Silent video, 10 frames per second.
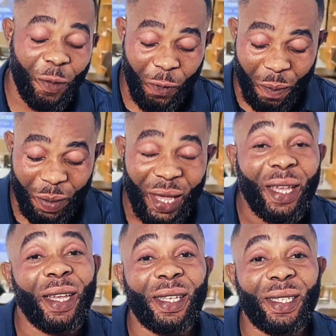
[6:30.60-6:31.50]
for
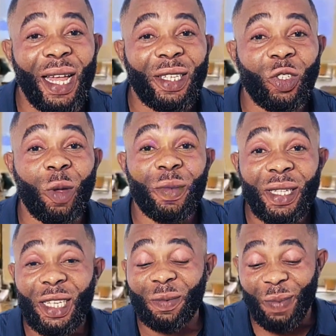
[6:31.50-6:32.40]
me is that some
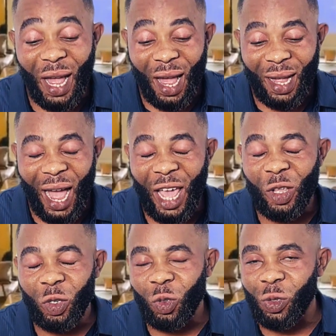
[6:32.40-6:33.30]
years back, I
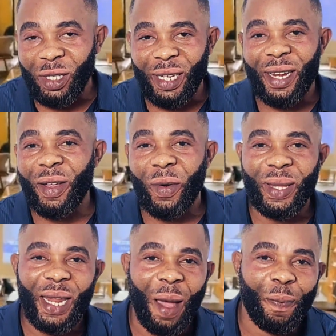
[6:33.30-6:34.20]
used to stay in a
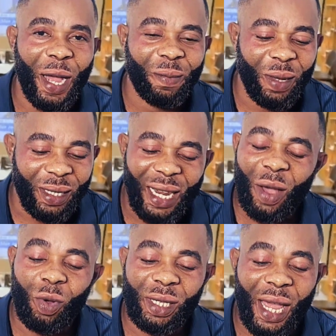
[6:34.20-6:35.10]
rental apartment. And I
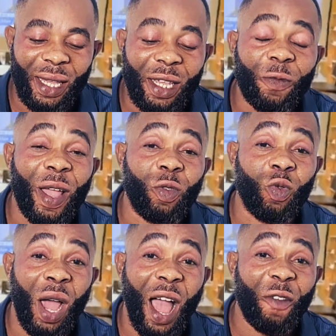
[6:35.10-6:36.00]
was like, if I could
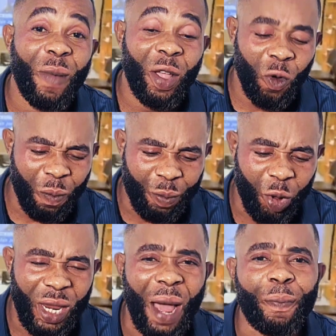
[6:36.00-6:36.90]
have my own
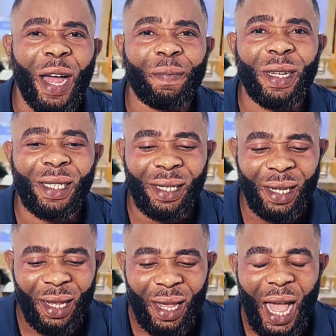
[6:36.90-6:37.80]
building apartment,
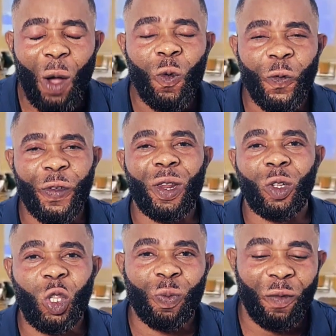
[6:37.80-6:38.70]
I would feel on
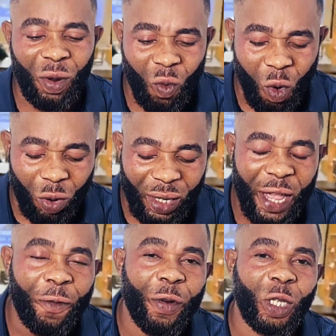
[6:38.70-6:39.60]
top of the wall.
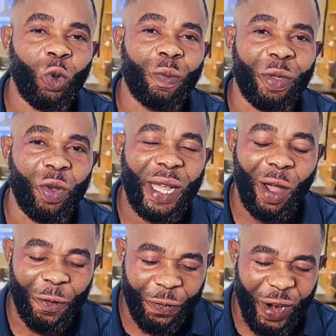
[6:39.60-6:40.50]
Everything would be okay.
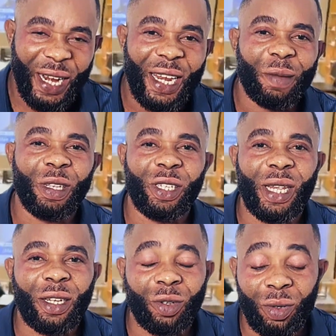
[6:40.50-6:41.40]
I'll finally be
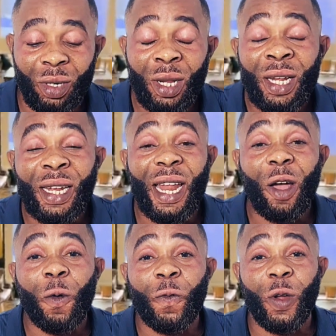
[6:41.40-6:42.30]
settled.
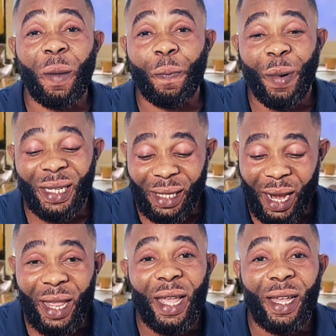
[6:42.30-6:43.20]
Now, for the past 3
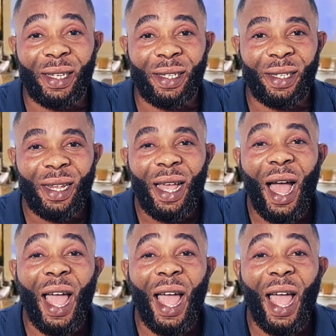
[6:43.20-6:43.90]
years, I